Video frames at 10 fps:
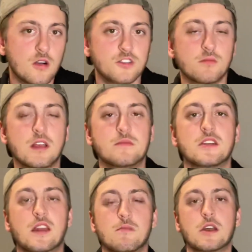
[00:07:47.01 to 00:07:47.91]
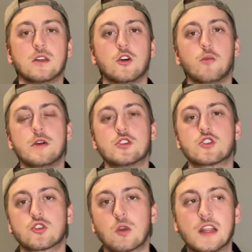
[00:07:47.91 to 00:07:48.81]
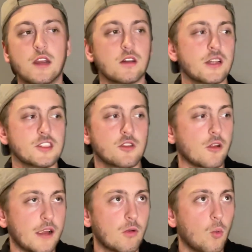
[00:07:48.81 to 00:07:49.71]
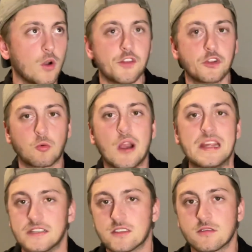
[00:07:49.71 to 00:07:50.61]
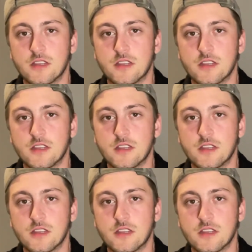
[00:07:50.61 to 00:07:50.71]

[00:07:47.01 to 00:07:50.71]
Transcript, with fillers: Sometimes they can be a little bit streaky unless you're like one of the greats.